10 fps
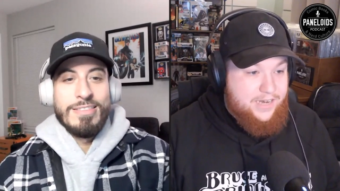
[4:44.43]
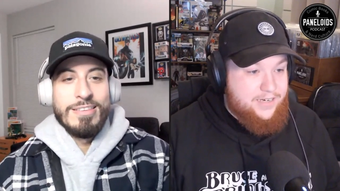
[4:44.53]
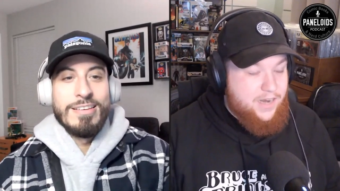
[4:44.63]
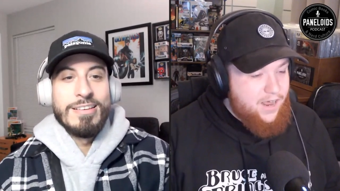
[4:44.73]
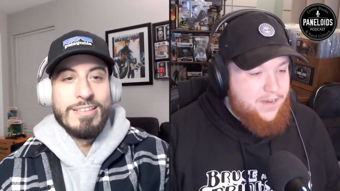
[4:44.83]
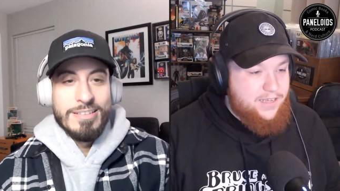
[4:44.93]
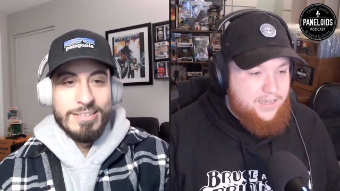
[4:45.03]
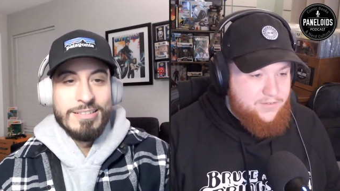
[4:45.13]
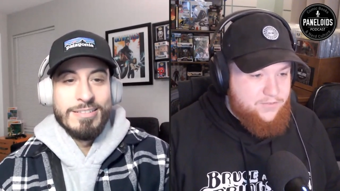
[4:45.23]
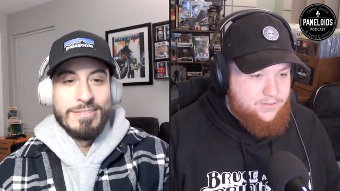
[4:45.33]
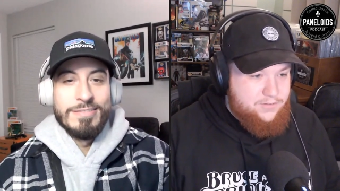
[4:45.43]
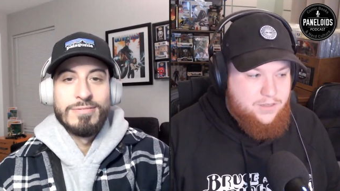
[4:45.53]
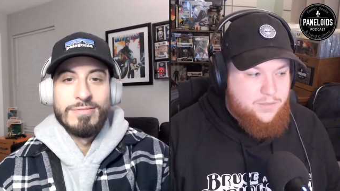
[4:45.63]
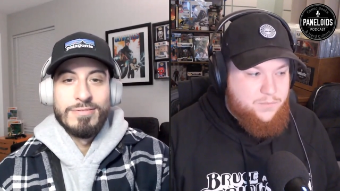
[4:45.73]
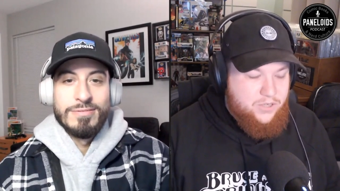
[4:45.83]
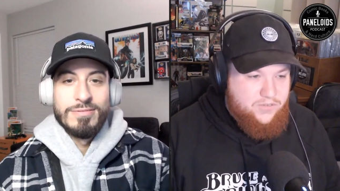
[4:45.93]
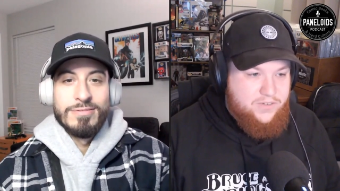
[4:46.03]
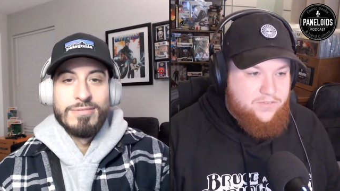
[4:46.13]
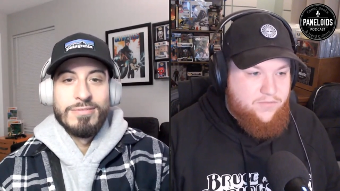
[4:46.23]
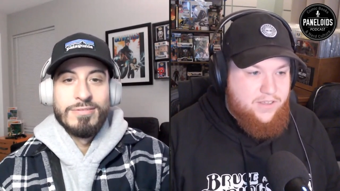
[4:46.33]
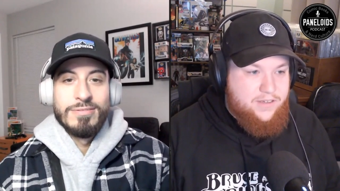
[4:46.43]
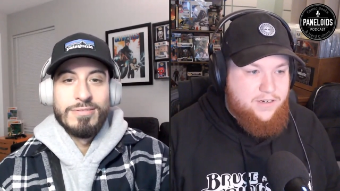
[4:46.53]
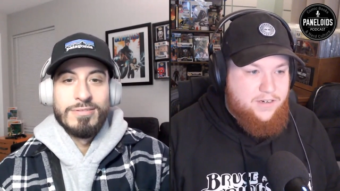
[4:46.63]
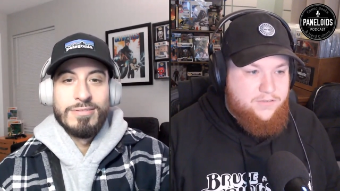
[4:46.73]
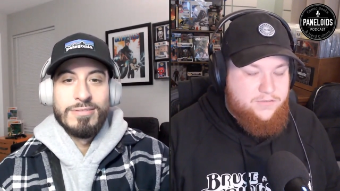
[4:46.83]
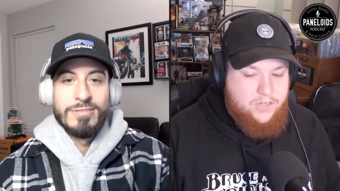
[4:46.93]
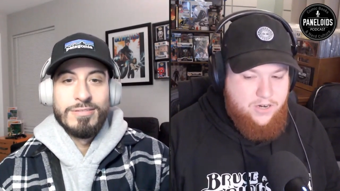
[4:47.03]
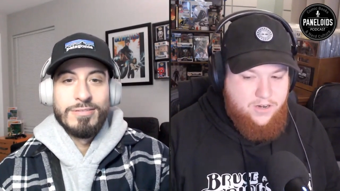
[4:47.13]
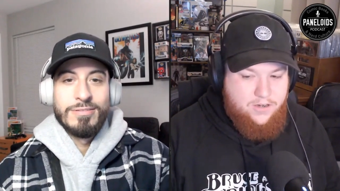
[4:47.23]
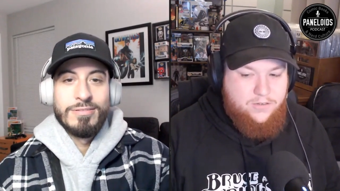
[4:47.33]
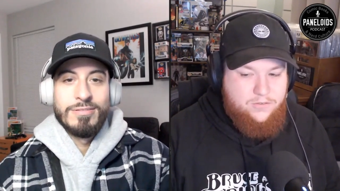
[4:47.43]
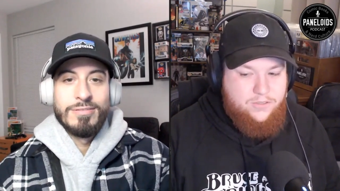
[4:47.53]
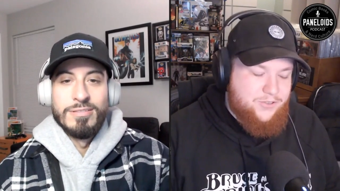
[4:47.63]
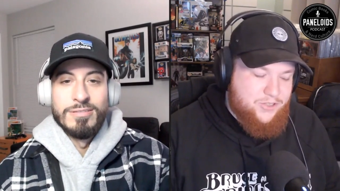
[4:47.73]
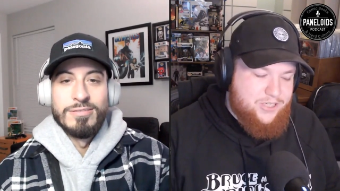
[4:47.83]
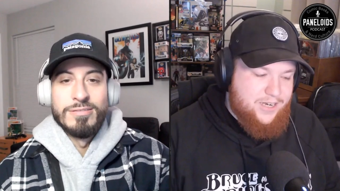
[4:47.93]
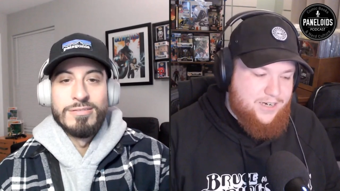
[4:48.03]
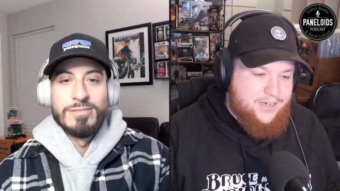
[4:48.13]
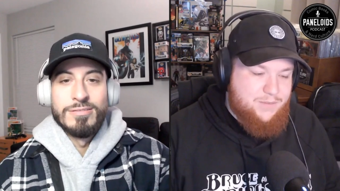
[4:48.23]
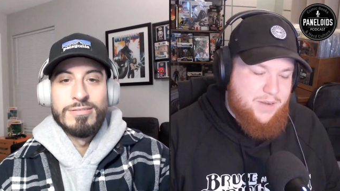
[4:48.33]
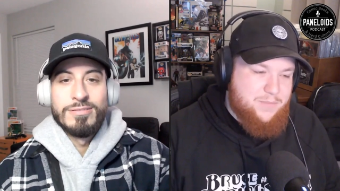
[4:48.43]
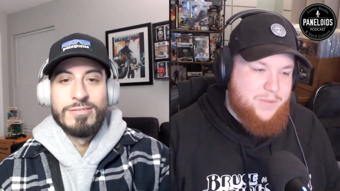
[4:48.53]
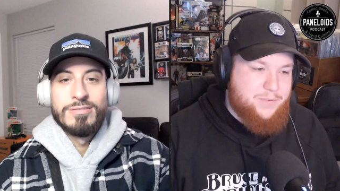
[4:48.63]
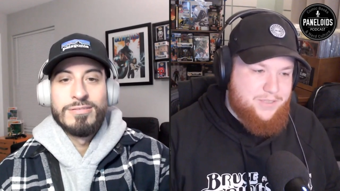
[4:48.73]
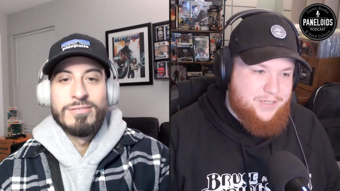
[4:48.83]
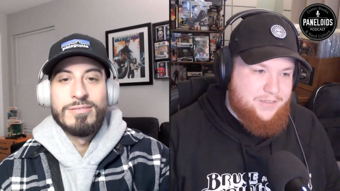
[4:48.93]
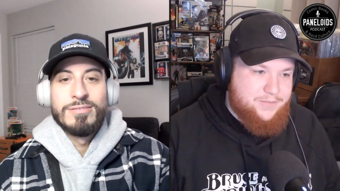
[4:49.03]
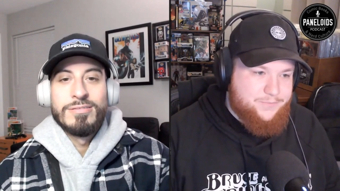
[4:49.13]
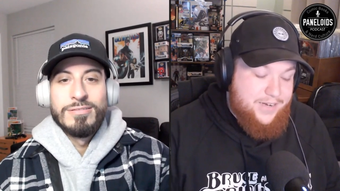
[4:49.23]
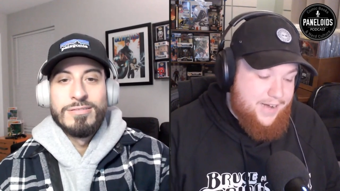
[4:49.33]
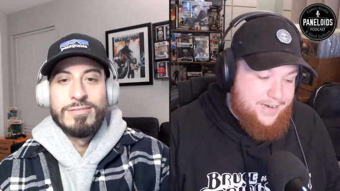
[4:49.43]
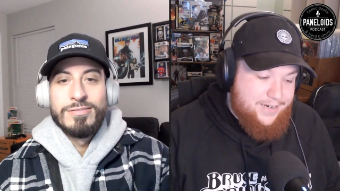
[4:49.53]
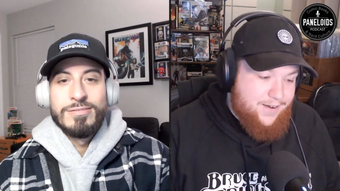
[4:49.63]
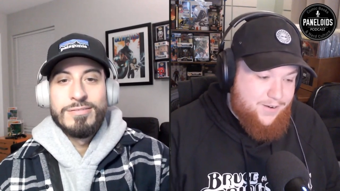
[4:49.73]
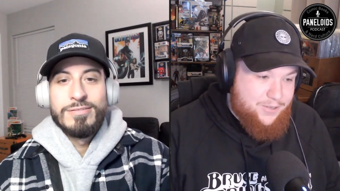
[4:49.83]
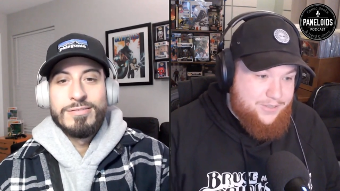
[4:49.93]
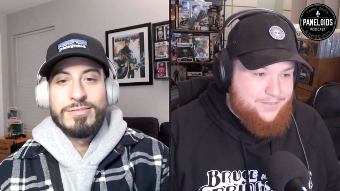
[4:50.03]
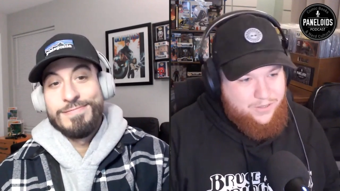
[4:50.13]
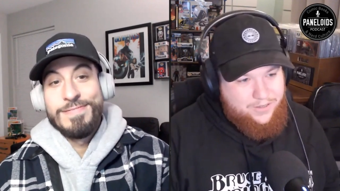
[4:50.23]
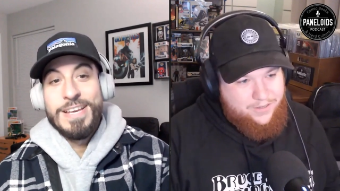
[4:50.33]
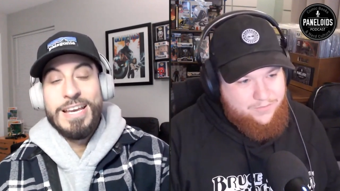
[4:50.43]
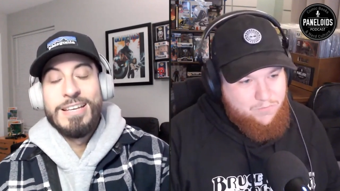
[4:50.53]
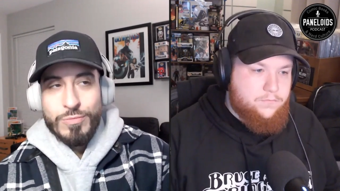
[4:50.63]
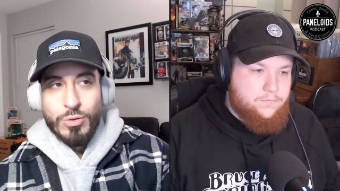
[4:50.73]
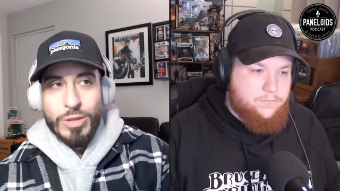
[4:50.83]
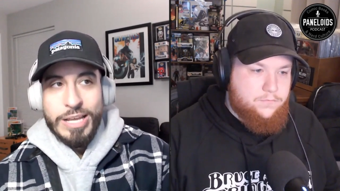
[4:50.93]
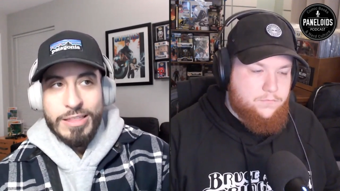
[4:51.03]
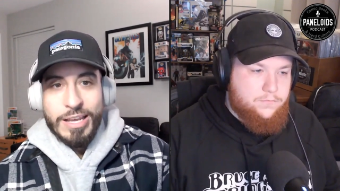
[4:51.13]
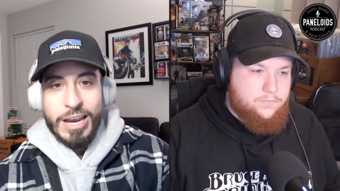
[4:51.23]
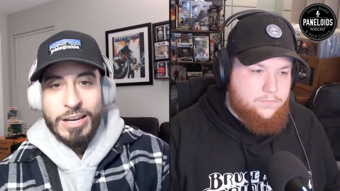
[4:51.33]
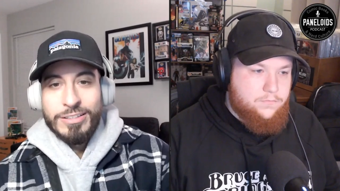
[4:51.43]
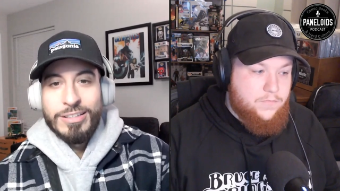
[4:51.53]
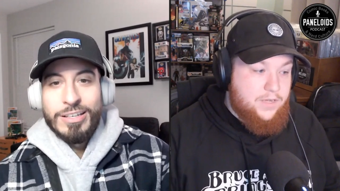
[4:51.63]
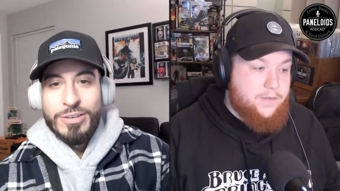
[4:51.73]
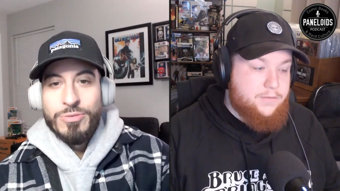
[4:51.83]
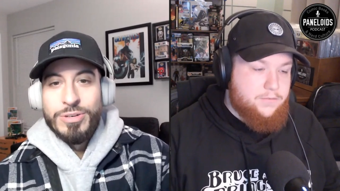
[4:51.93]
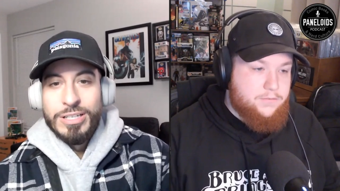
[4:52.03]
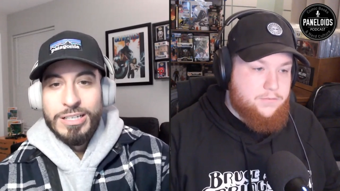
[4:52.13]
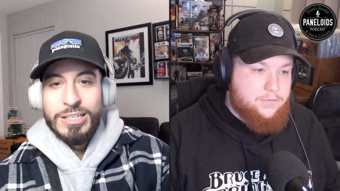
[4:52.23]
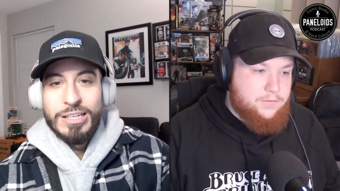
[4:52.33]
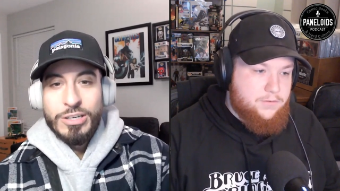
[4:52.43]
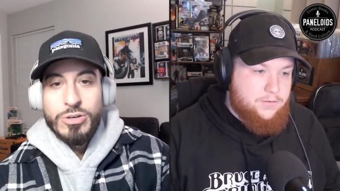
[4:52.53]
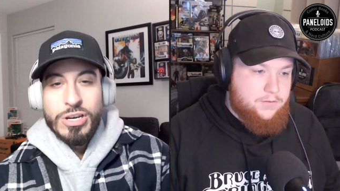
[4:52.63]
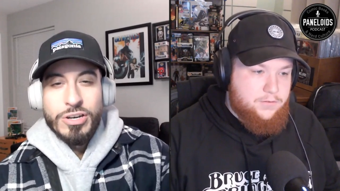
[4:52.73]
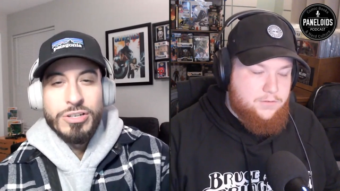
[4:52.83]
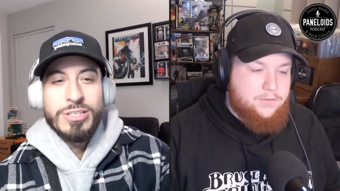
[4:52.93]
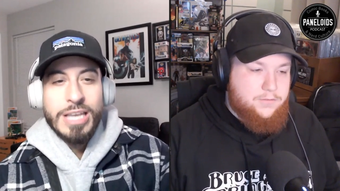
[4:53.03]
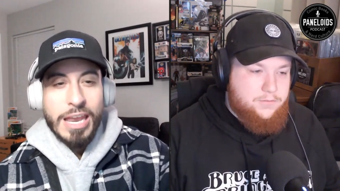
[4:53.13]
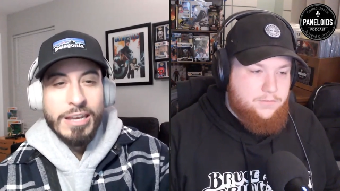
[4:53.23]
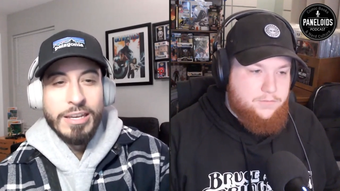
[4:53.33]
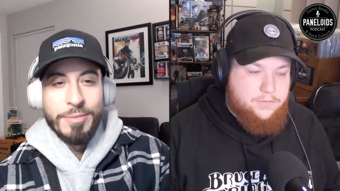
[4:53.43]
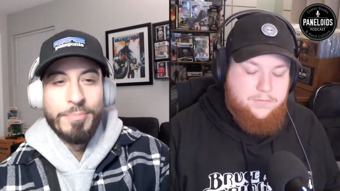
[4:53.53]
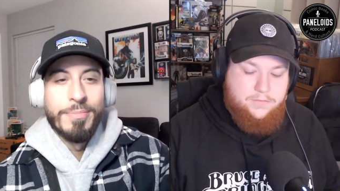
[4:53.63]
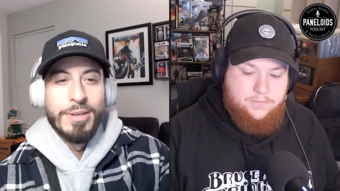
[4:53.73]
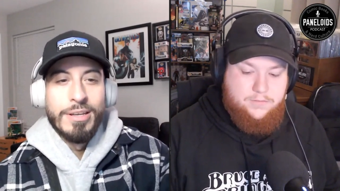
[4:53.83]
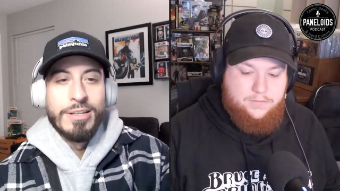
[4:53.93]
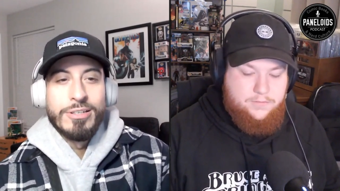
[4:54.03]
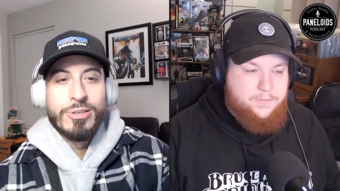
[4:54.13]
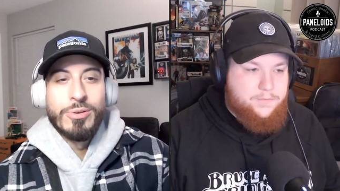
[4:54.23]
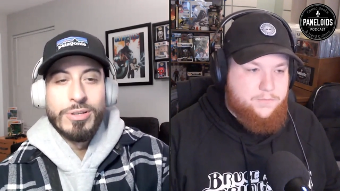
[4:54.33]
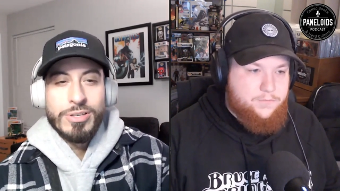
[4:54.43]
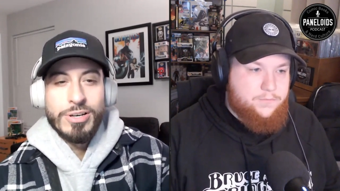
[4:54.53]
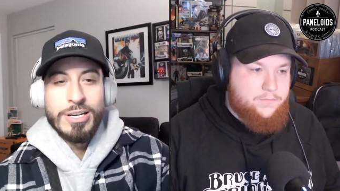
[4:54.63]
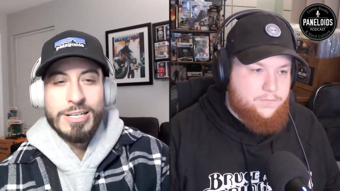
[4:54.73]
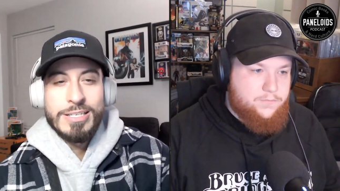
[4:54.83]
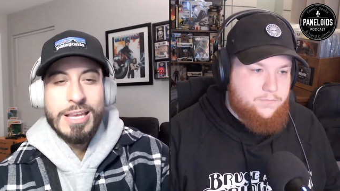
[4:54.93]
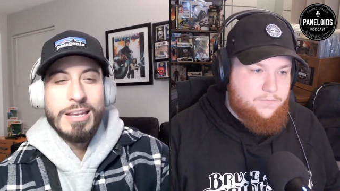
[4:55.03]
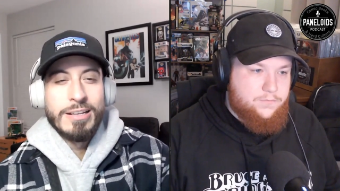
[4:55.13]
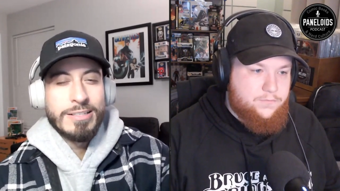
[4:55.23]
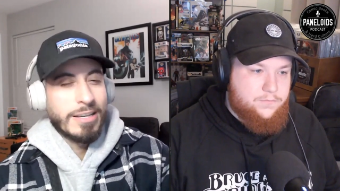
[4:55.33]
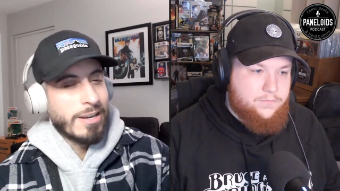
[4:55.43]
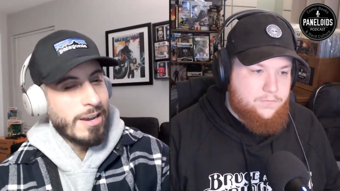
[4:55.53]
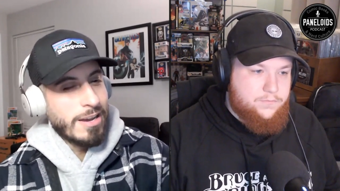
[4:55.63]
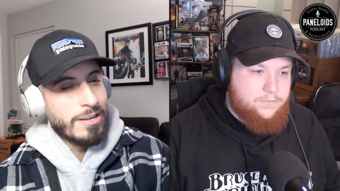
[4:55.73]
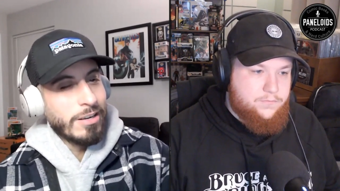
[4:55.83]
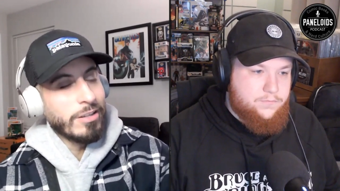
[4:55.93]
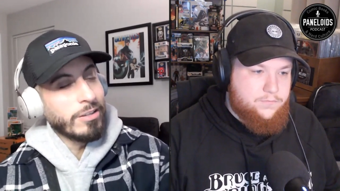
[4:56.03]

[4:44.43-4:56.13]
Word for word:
Speaker 1: Like not evil, the perfect villain of no, you suck and my people don't. You gotta go.
Speaker 2: Yeah, you like the character. Like yeah. you really like you can understand him to a certain extent. It's like, oh, you're a